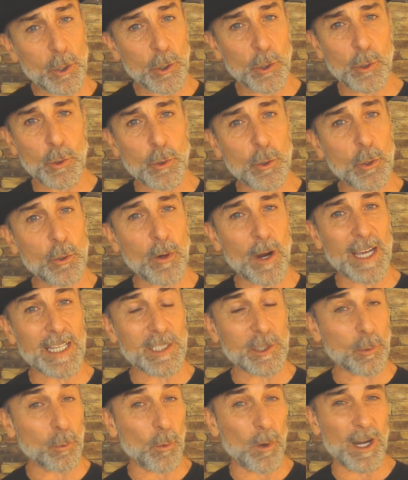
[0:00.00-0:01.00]
who
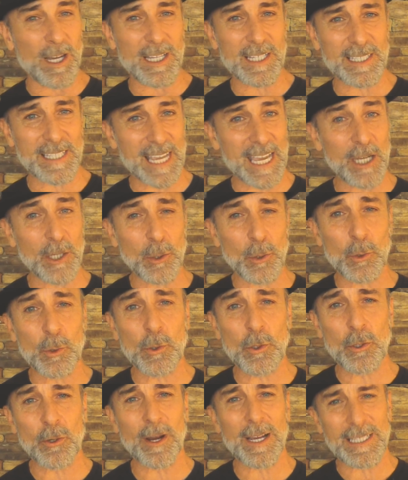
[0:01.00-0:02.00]
Christ was and who
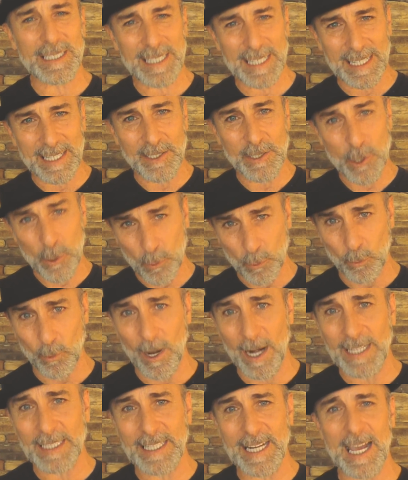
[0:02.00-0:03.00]
Christ is
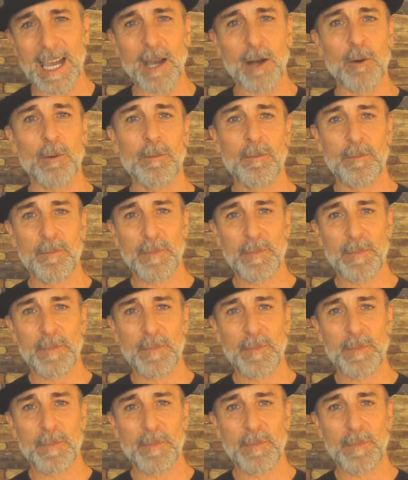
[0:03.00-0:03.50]
right now.